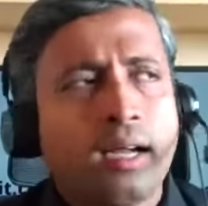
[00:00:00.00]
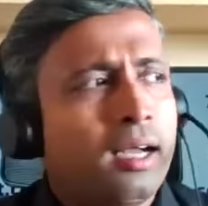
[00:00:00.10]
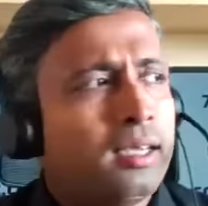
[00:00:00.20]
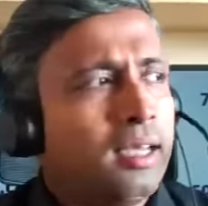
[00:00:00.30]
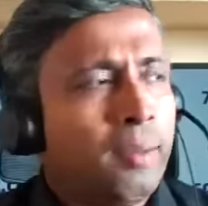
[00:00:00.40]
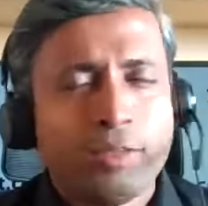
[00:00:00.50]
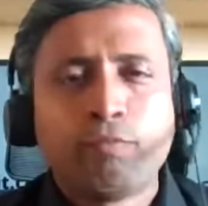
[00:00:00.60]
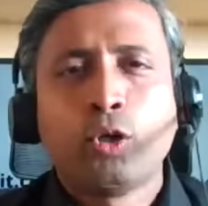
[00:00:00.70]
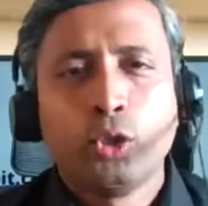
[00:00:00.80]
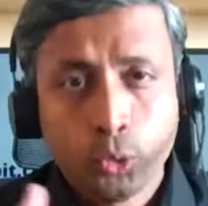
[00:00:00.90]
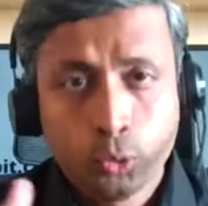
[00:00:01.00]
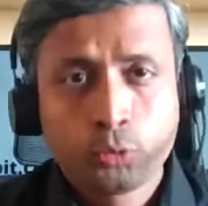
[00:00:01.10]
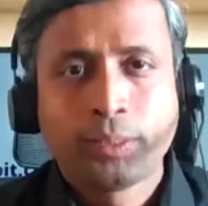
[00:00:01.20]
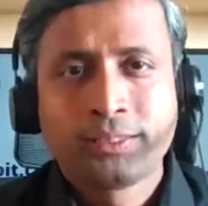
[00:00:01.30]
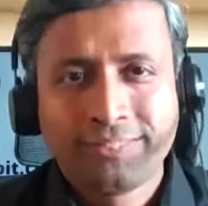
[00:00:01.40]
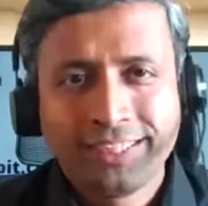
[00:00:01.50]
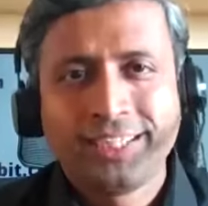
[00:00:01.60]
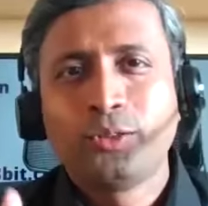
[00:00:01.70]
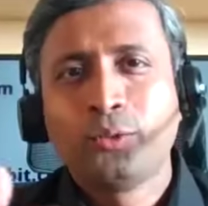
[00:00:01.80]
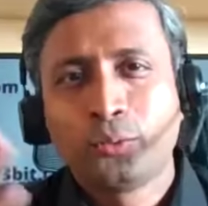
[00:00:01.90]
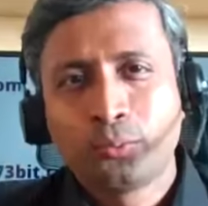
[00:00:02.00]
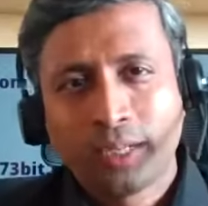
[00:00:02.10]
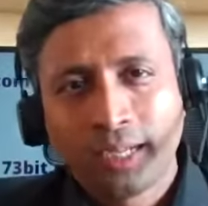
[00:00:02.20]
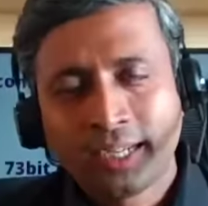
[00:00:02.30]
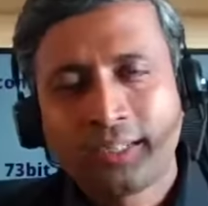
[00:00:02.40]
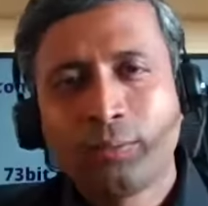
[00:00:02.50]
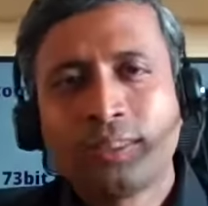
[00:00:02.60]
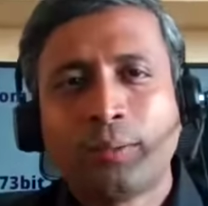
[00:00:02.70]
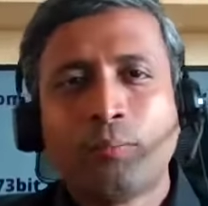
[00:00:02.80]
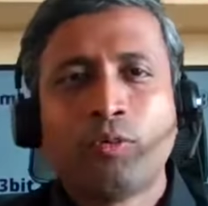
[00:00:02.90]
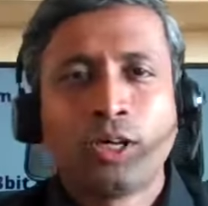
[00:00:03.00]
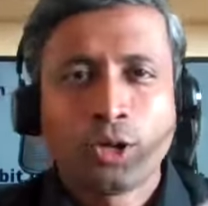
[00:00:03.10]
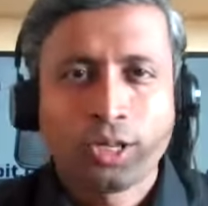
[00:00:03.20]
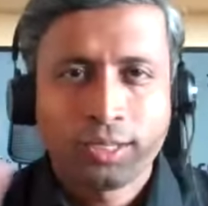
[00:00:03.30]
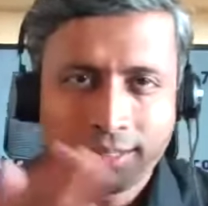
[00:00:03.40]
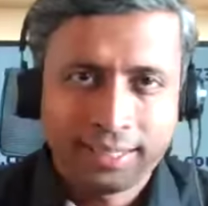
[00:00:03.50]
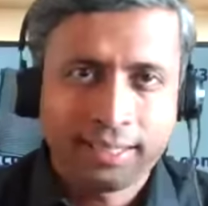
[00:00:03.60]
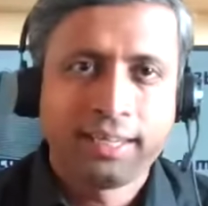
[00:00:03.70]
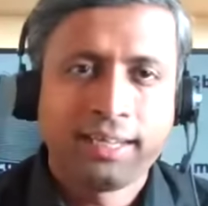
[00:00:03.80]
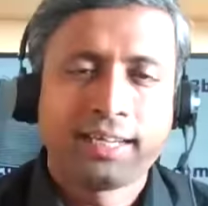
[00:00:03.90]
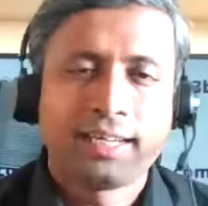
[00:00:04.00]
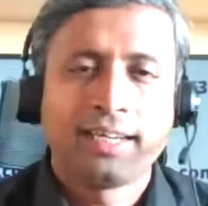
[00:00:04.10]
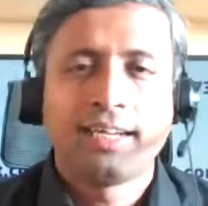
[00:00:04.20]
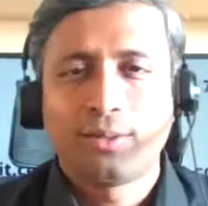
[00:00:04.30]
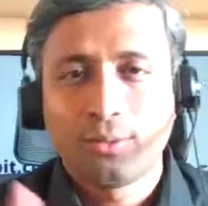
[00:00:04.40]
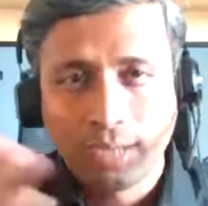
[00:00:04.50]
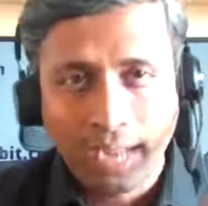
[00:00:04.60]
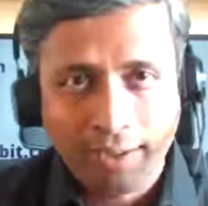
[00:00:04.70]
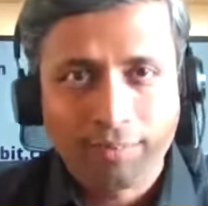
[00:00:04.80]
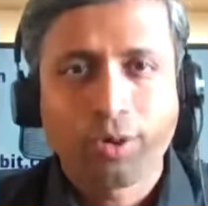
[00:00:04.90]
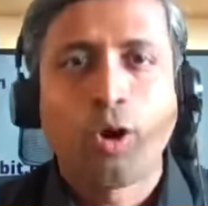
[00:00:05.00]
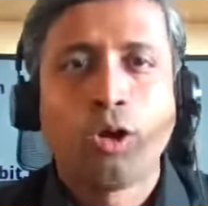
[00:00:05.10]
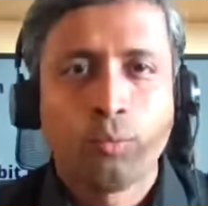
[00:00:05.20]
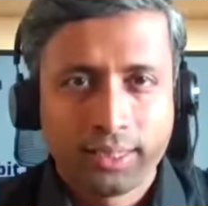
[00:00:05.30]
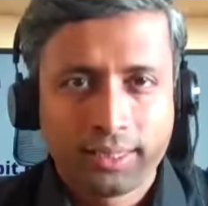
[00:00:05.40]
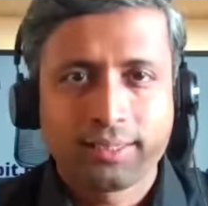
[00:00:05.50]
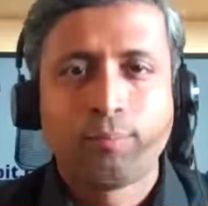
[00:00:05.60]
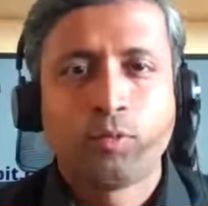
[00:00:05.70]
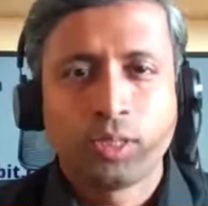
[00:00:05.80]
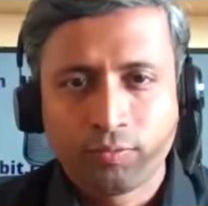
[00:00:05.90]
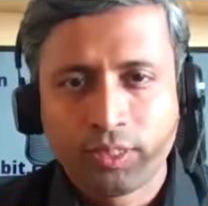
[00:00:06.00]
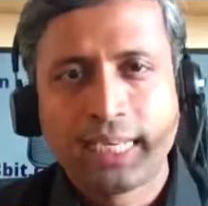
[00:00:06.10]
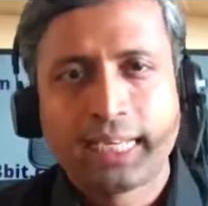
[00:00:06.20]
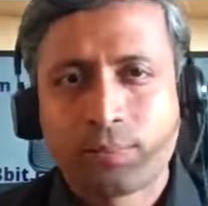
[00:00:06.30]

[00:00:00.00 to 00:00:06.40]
I mean, for you specifically to connect with someone on internet, to have a call with someone with an